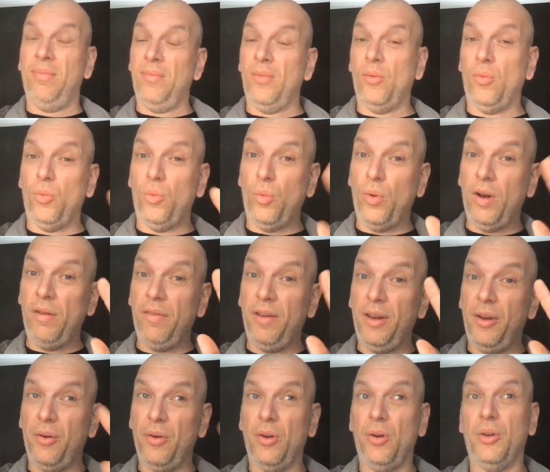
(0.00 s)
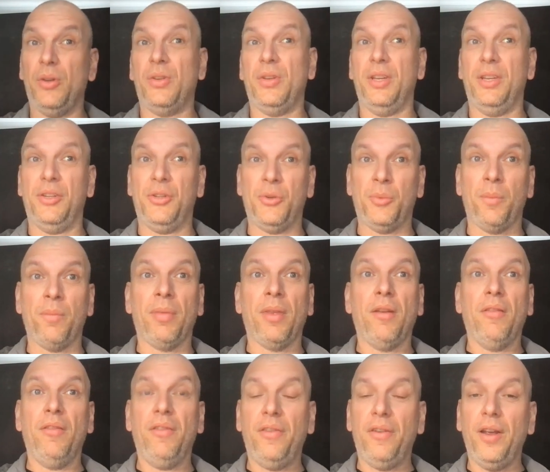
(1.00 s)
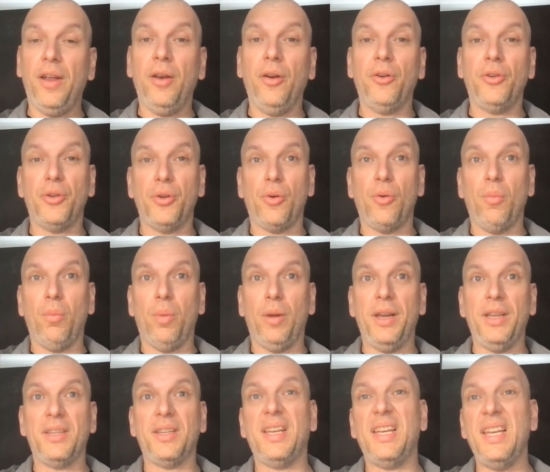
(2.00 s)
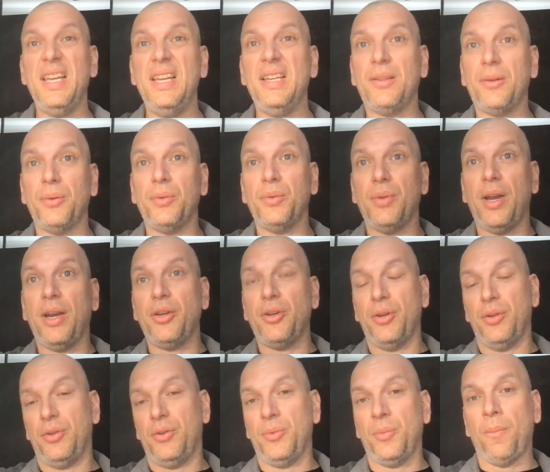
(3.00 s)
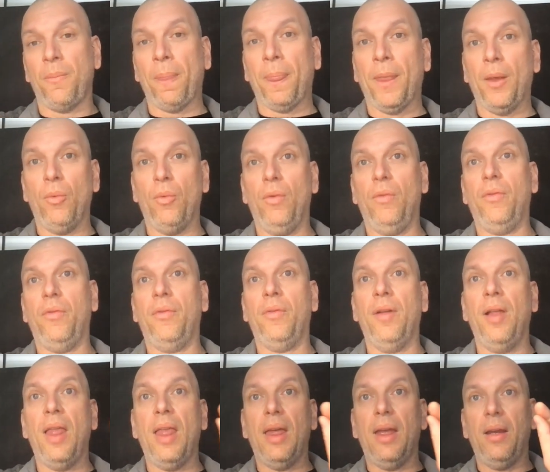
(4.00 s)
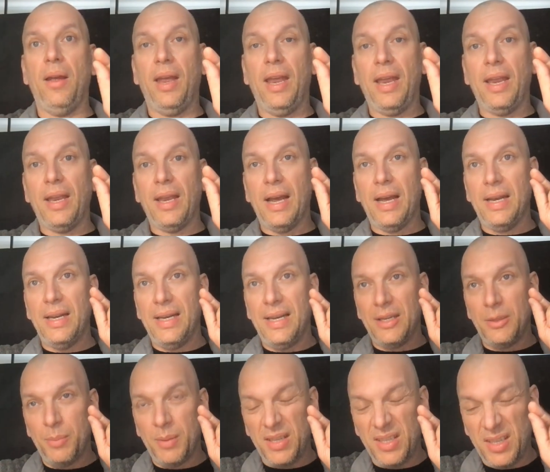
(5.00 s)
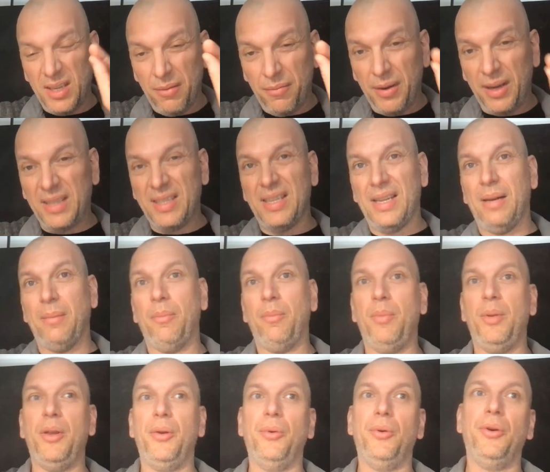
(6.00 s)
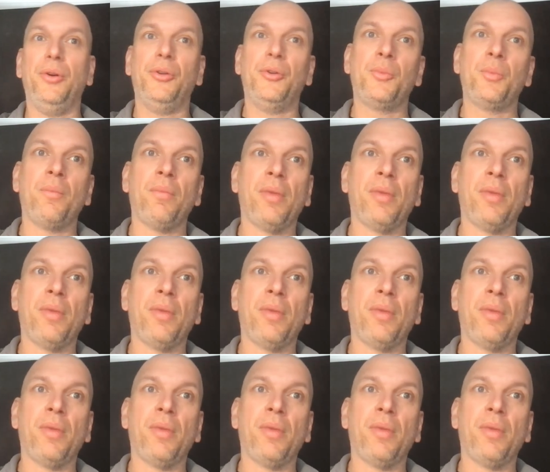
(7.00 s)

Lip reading: revenue losses, failure to complete key transactions within a specific time period,